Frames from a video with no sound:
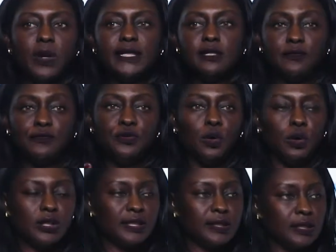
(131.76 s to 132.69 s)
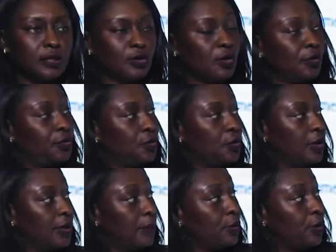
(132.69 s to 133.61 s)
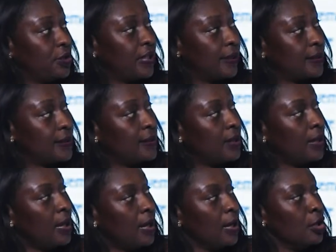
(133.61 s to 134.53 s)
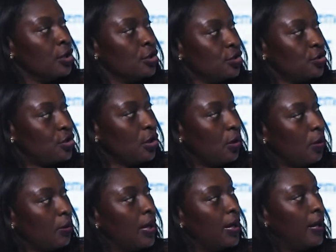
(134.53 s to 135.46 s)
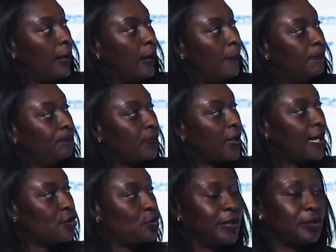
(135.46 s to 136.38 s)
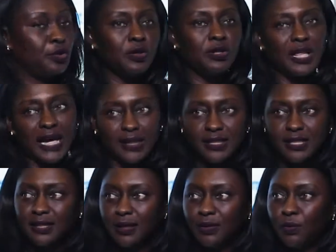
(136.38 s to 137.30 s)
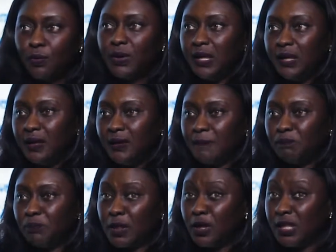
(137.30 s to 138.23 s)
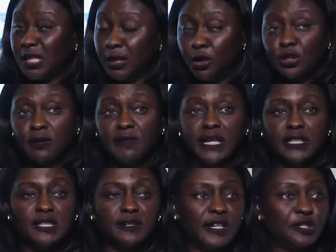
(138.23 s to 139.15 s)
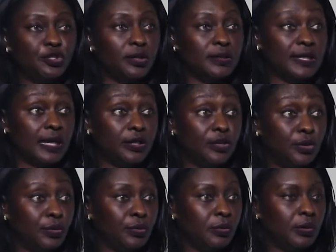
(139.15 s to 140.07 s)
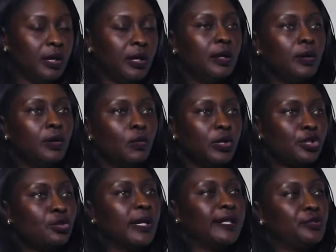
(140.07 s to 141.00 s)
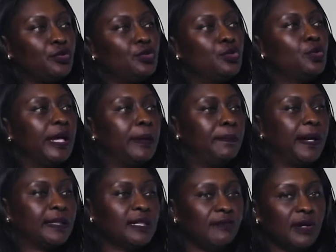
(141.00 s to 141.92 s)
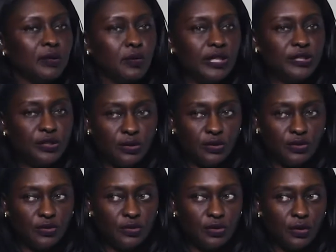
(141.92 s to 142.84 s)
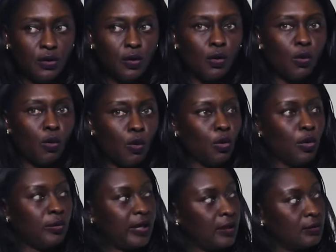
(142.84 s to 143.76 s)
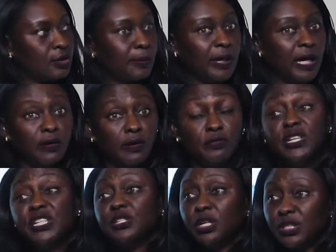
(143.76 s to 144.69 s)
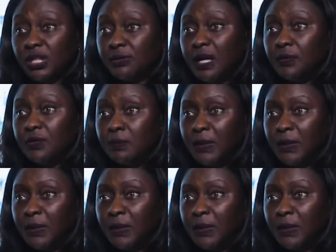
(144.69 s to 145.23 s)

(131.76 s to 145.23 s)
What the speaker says: quite a few others in the north through other projects. So as we do that, because a lot of our interventions are new, we try to do impact evaluations or some kind of research around the